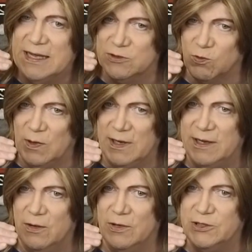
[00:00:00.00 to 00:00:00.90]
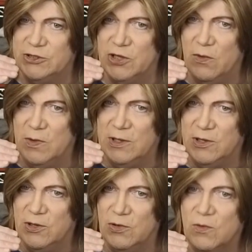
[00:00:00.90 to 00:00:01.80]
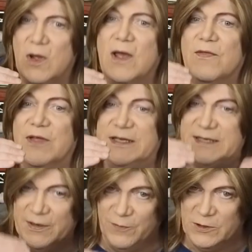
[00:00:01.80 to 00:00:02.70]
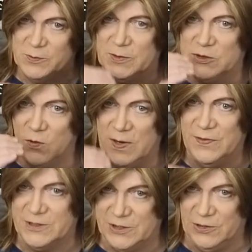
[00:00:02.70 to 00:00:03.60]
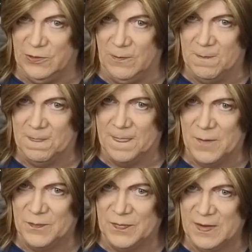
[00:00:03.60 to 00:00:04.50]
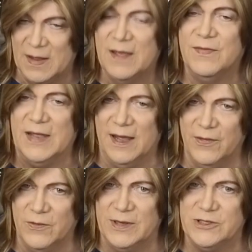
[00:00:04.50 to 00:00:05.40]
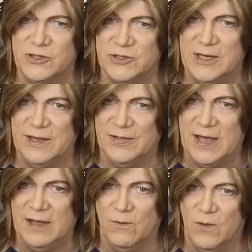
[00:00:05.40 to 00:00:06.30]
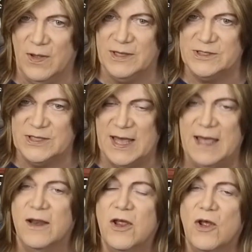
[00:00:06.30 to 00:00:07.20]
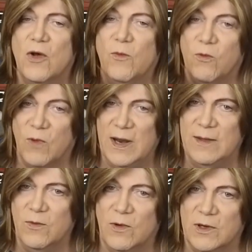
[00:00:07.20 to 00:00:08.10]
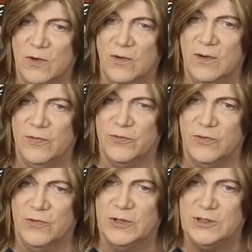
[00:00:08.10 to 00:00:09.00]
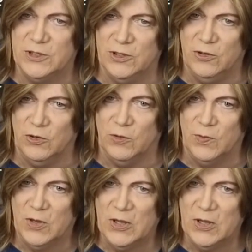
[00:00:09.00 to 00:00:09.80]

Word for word: it's really only showing you the difference between the two. The other interesting thing was that running more current through the tube